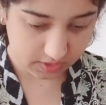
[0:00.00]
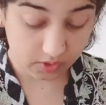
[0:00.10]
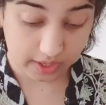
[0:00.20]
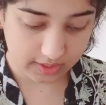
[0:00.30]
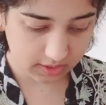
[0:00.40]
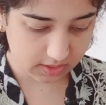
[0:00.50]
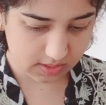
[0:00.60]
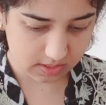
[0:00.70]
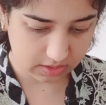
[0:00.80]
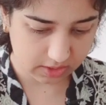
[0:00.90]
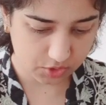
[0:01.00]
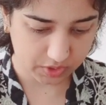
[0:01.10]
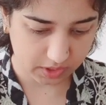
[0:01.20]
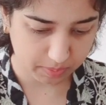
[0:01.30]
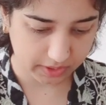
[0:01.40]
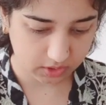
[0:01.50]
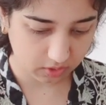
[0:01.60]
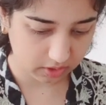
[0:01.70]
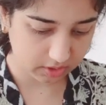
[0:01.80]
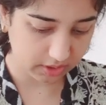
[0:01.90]
so I think this is illustrated by
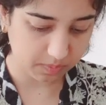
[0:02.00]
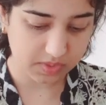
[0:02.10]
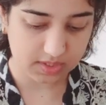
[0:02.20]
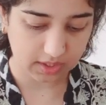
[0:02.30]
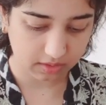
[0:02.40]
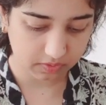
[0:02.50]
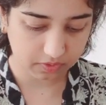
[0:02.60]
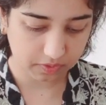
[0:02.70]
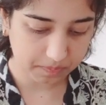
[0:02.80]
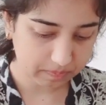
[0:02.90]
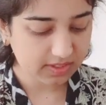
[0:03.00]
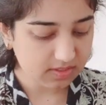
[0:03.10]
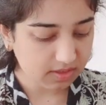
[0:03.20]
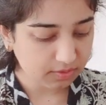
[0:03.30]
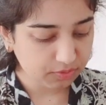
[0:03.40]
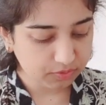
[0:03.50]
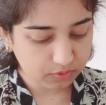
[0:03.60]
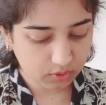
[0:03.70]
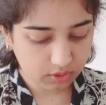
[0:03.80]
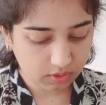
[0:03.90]
the author himself. These are
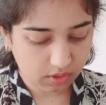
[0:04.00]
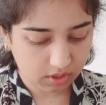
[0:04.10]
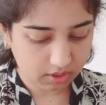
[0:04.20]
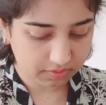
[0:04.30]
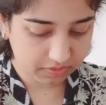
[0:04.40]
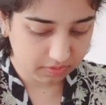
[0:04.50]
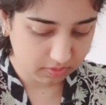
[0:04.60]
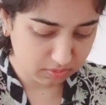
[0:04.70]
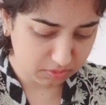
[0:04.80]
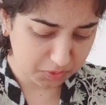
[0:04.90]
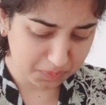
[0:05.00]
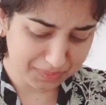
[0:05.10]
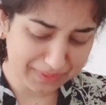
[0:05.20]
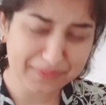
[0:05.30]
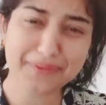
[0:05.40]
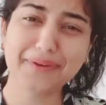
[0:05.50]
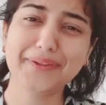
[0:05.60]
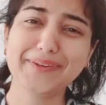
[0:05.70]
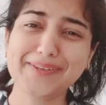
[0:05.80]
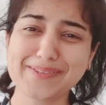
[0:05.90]
full of, oh my
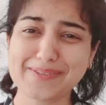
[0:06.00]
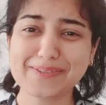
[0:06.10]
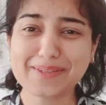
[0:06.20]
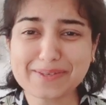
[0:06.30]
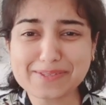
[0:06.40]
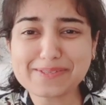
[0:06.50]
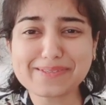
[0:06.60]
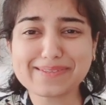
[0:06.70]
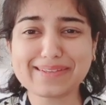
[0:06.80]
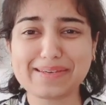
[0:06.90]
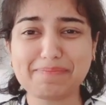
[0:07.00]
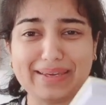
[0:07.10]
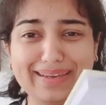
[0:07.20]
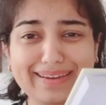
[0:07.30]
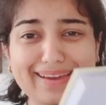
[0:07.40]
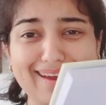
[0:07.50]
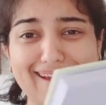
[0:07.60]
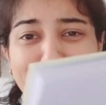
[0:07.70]
god, there's a, there's a sleeping